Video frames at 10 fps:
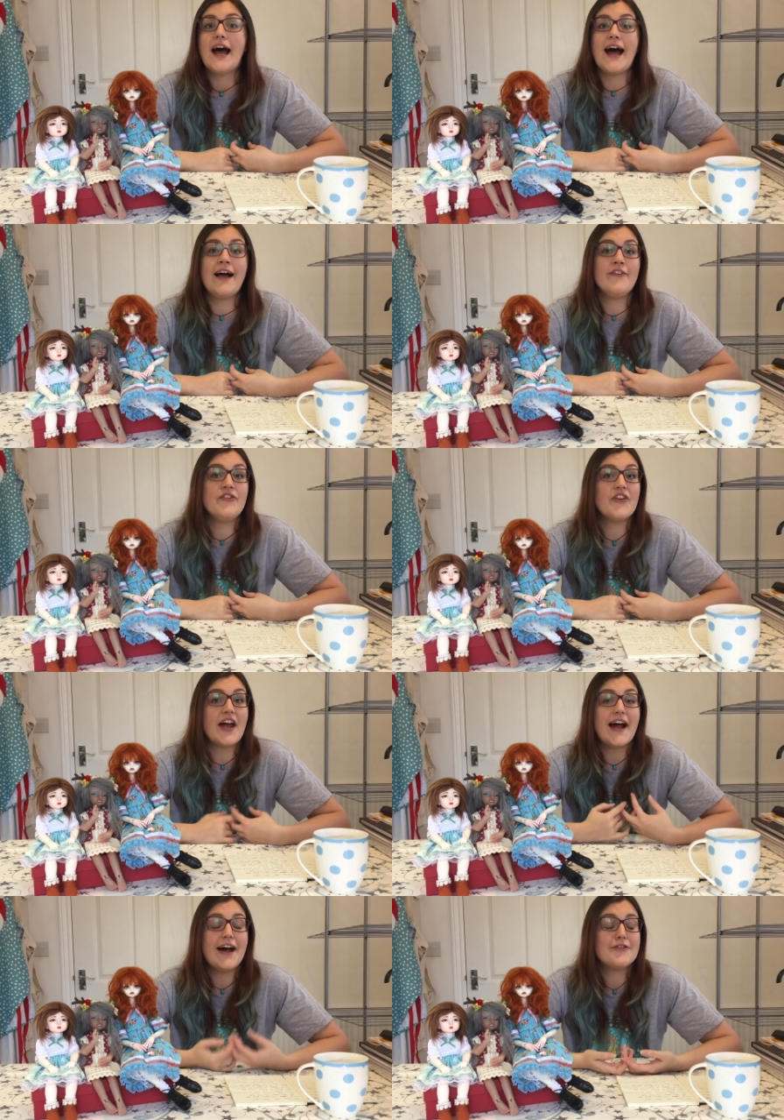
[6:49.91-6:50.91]
and
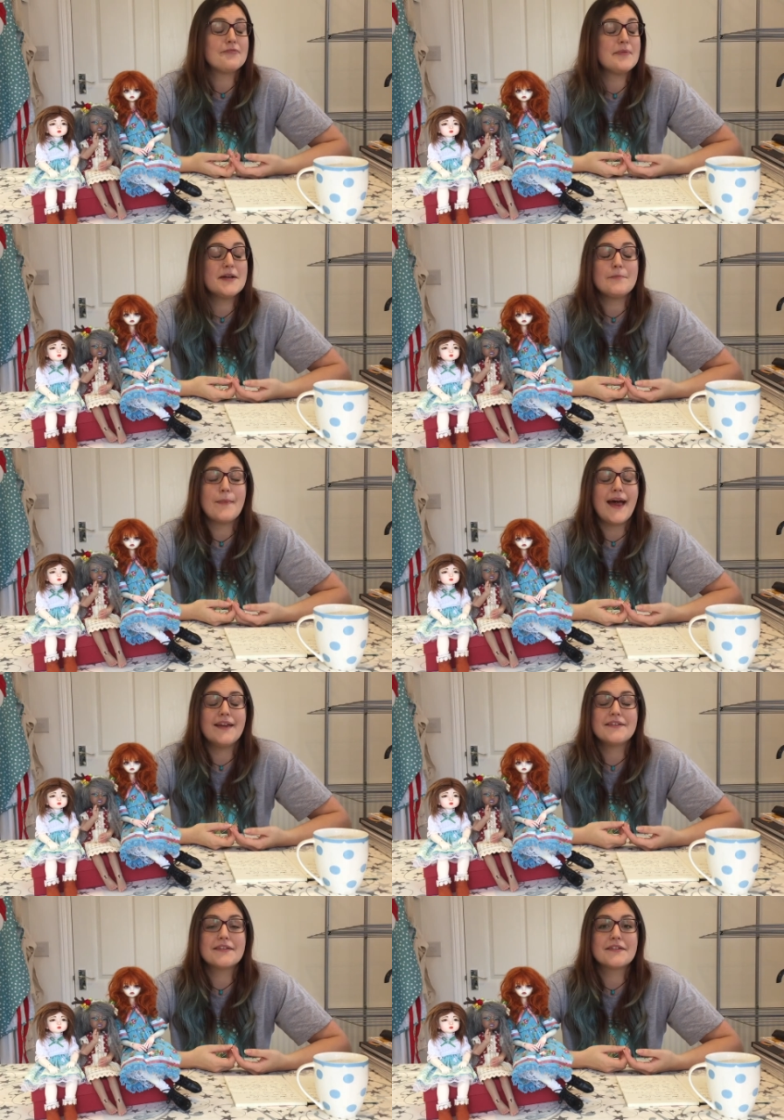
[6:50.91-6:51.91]
have been
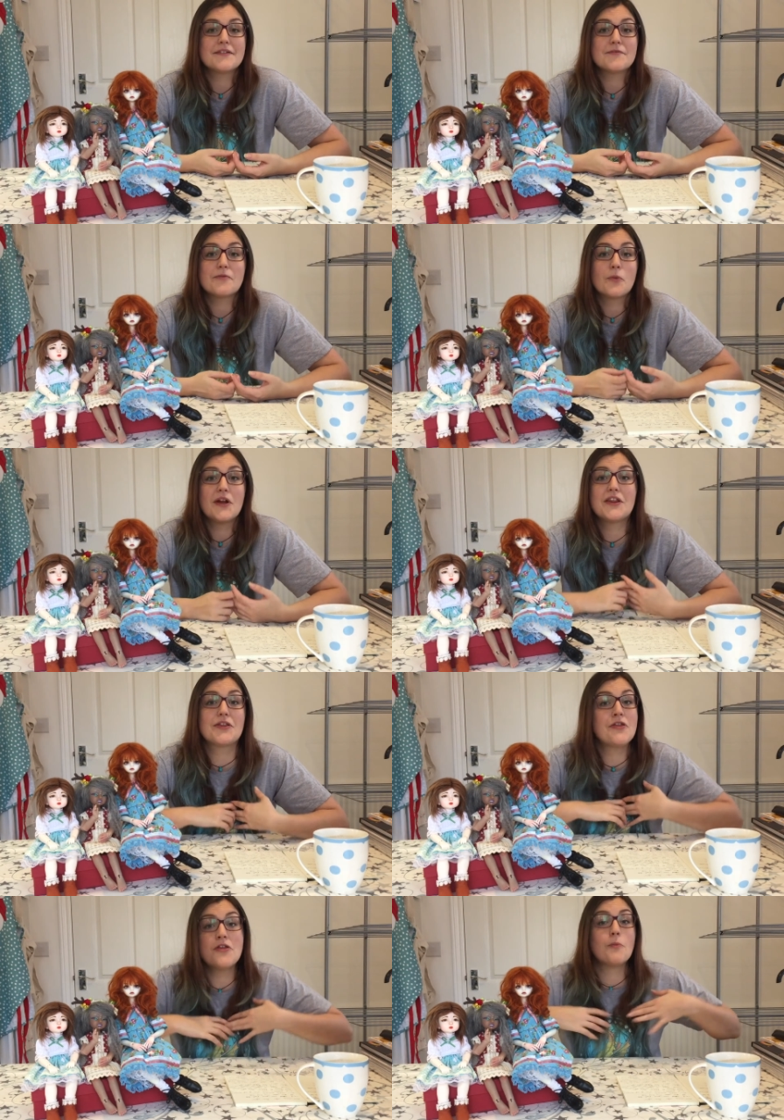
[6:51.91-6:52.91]
met with
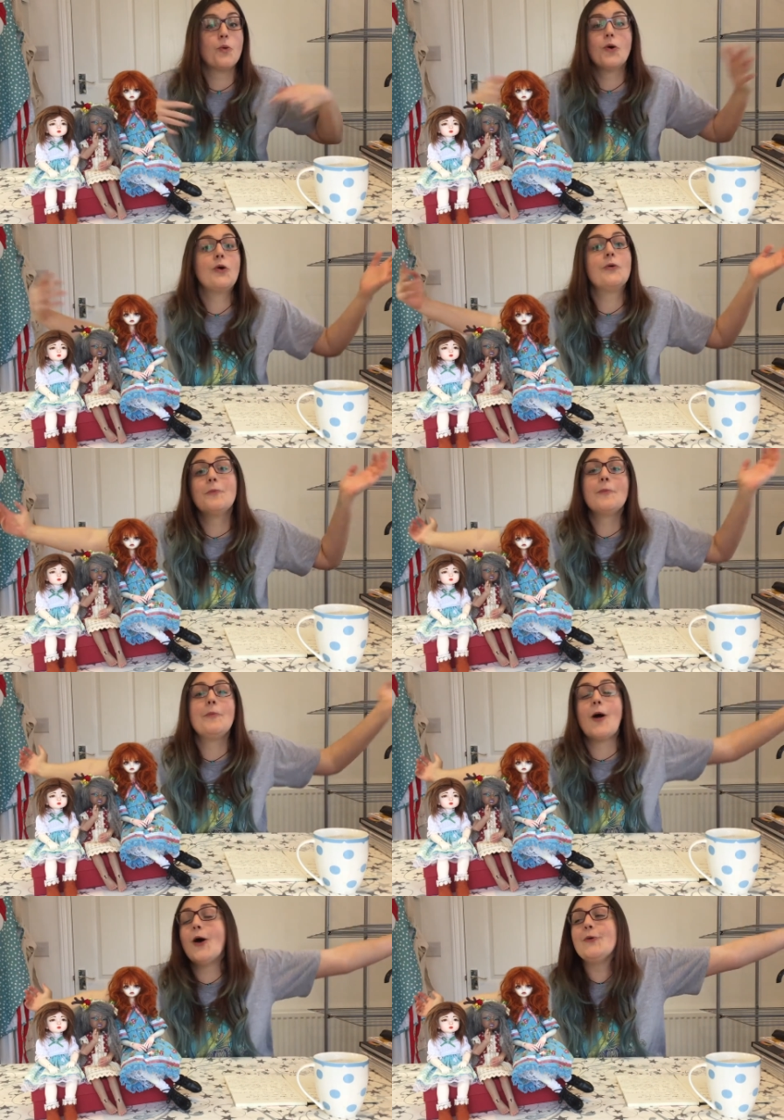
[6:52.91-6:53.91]

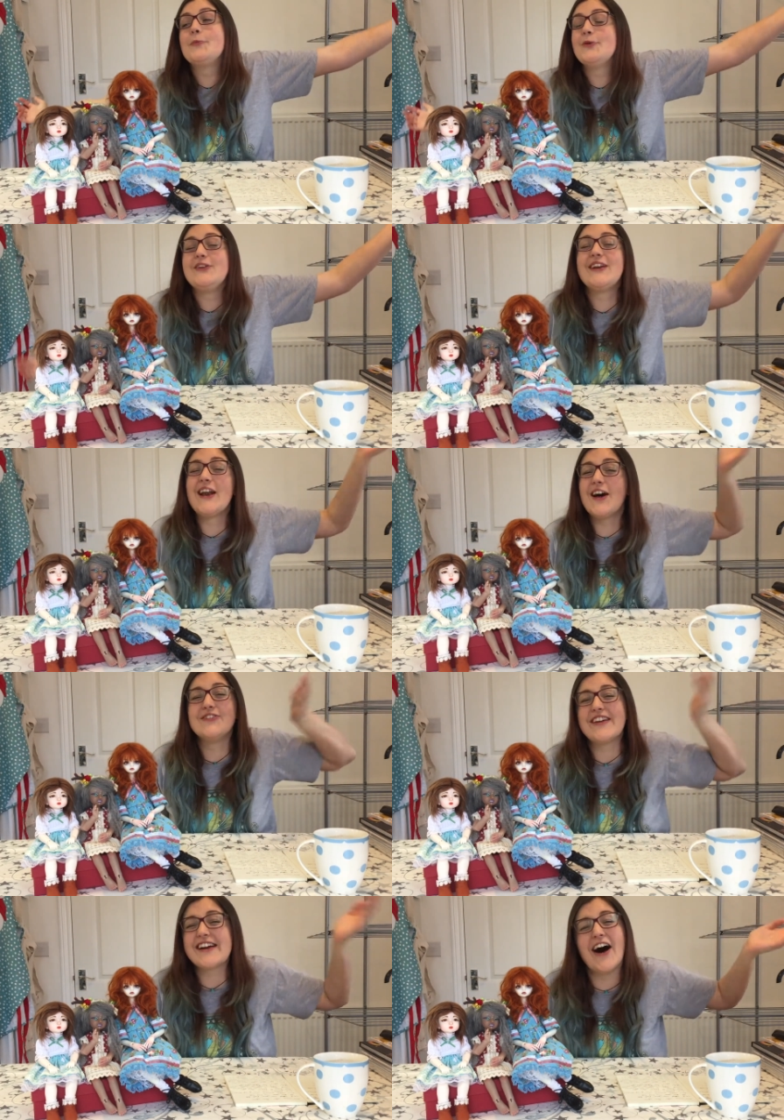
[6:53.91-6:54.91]
warm, open,
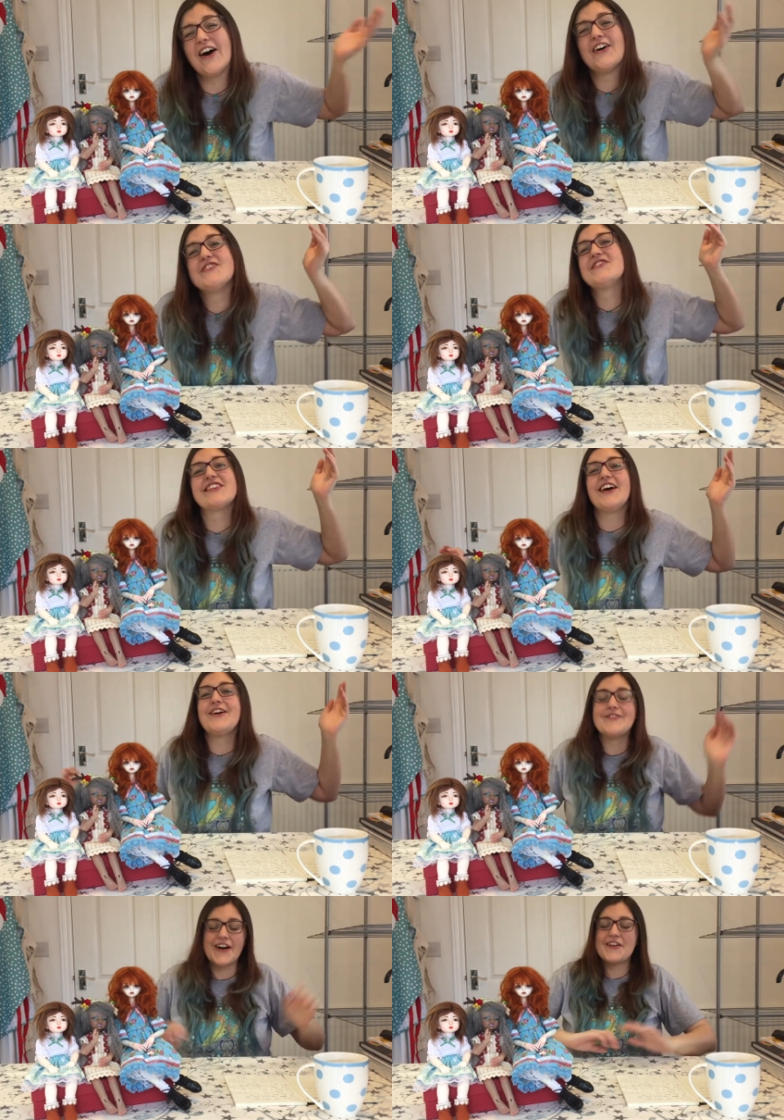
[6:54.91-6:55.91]
loving arms.
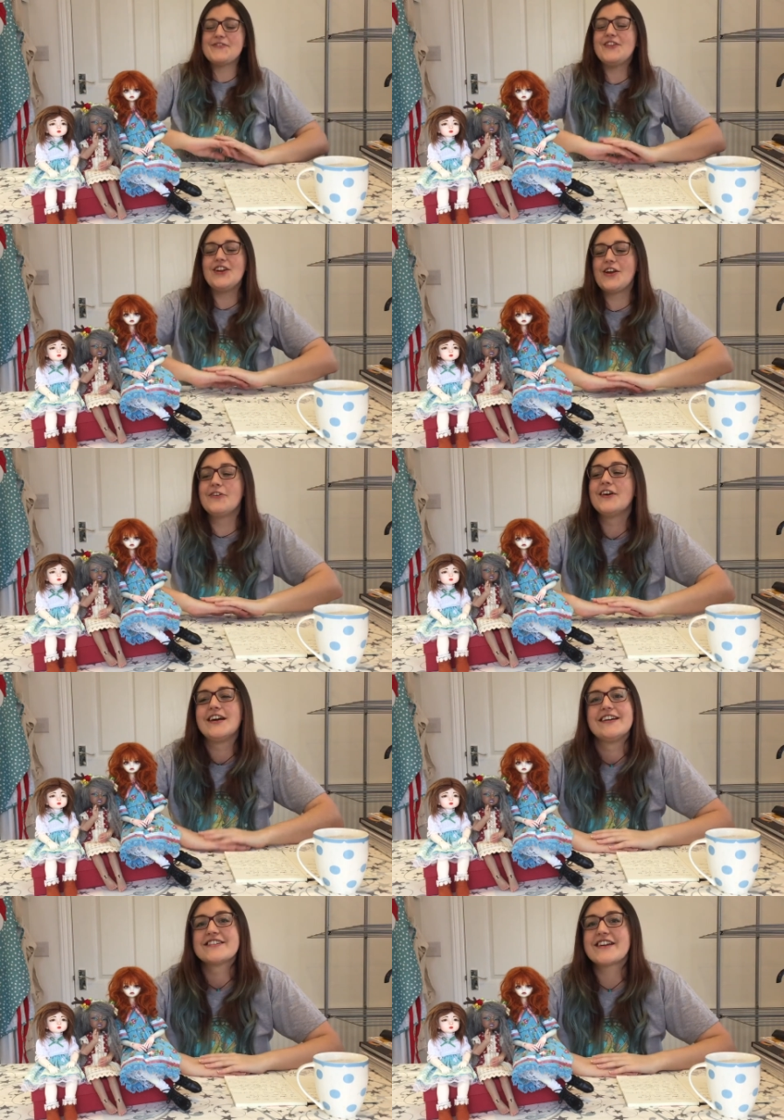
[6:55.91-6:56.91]
I've, you know,
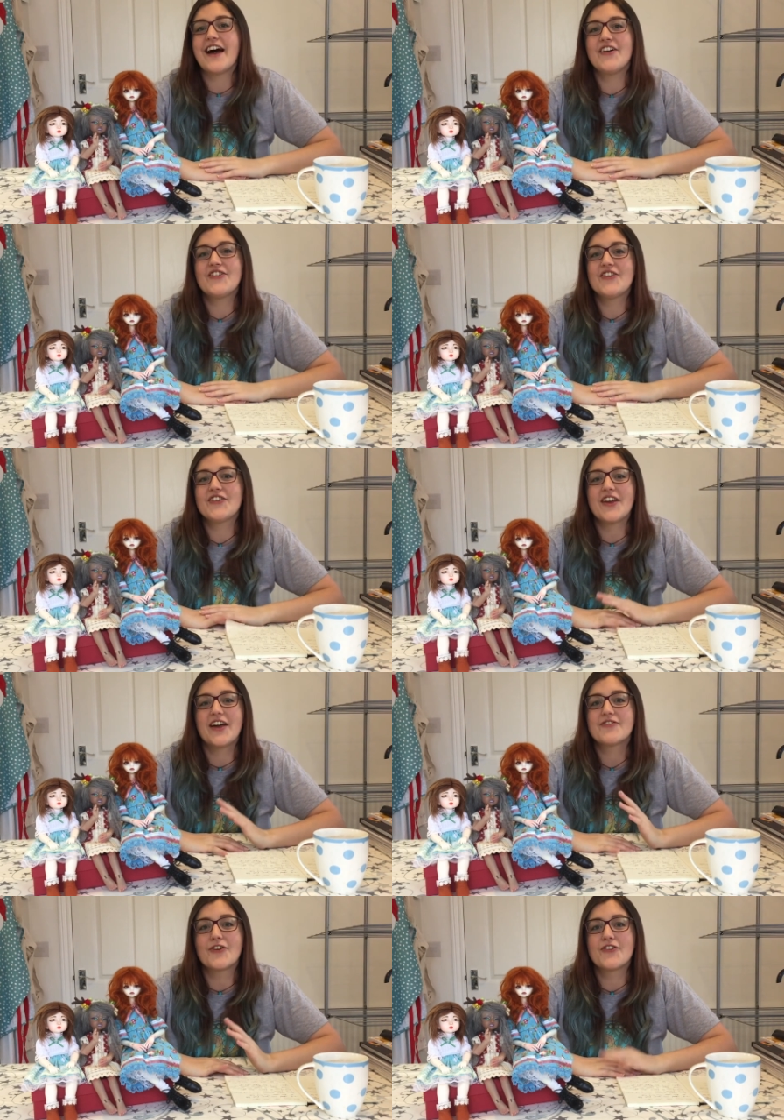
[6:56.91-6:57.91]
chats.
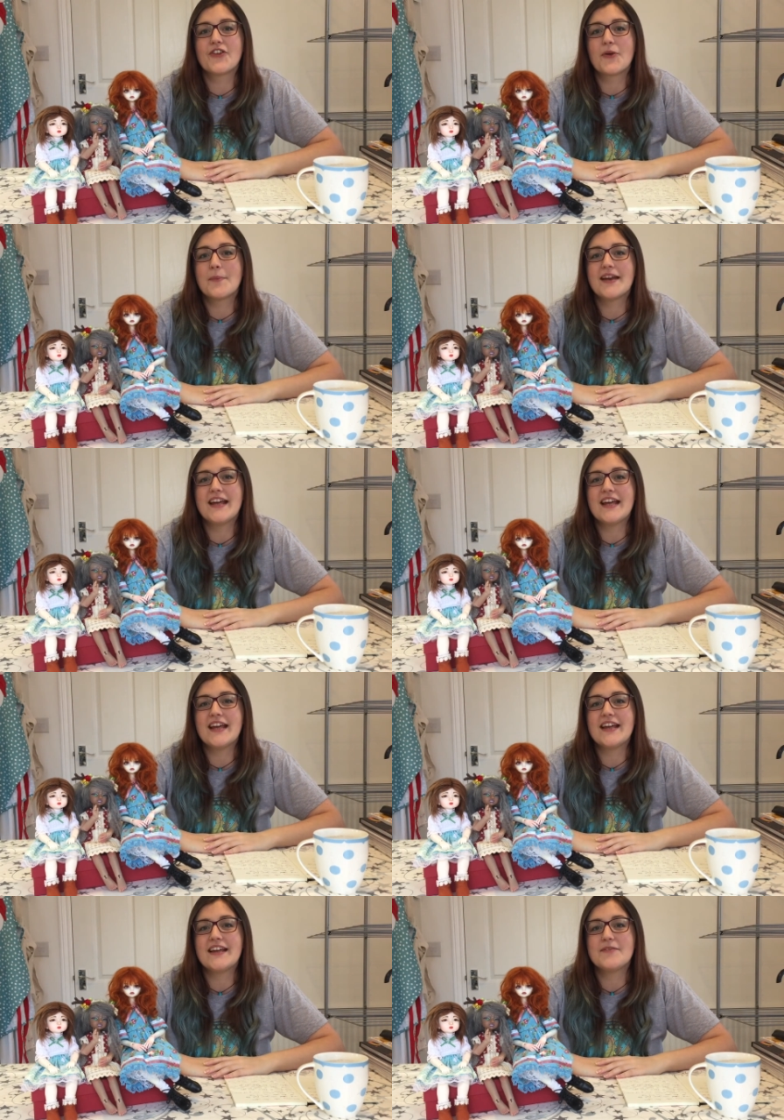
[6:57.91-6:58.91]
I've got so
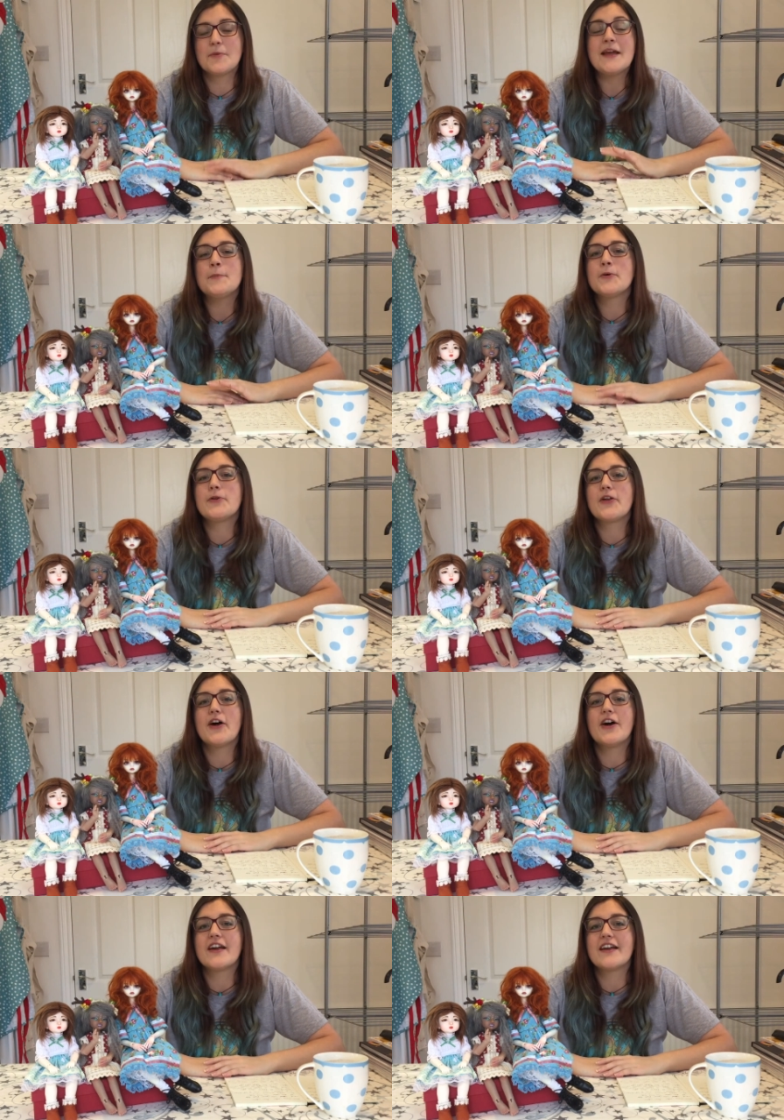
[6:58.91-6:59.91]
many people
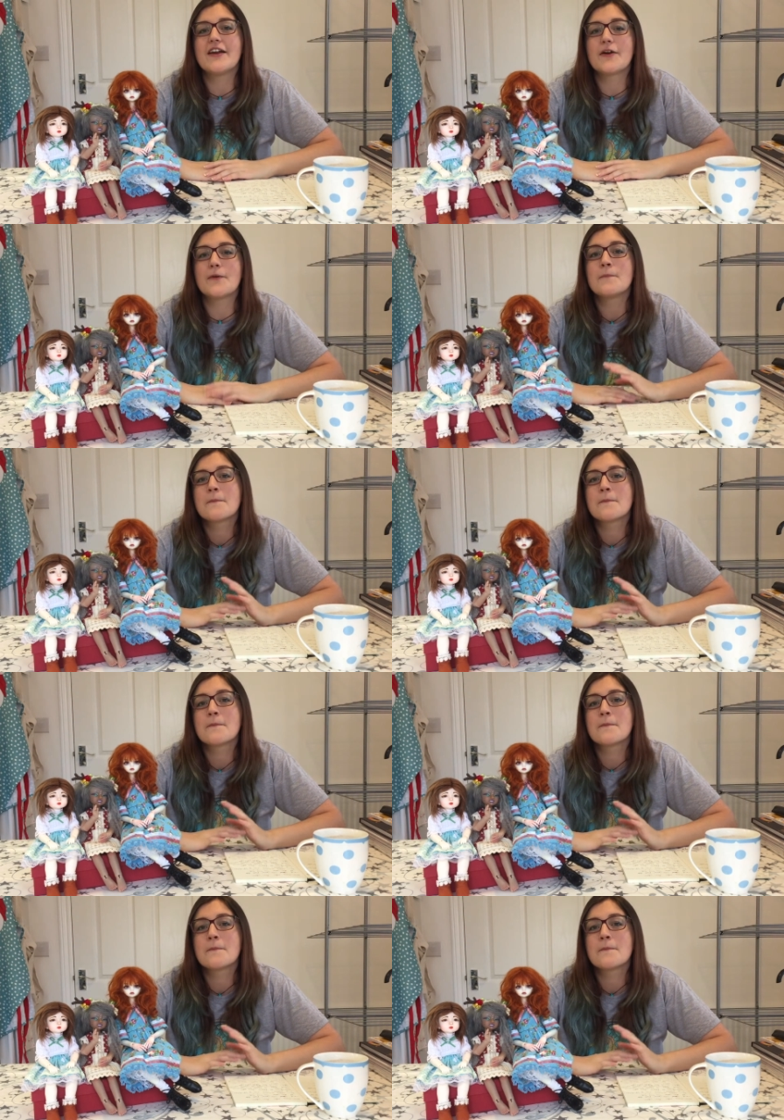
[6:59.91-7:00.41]
that, you know,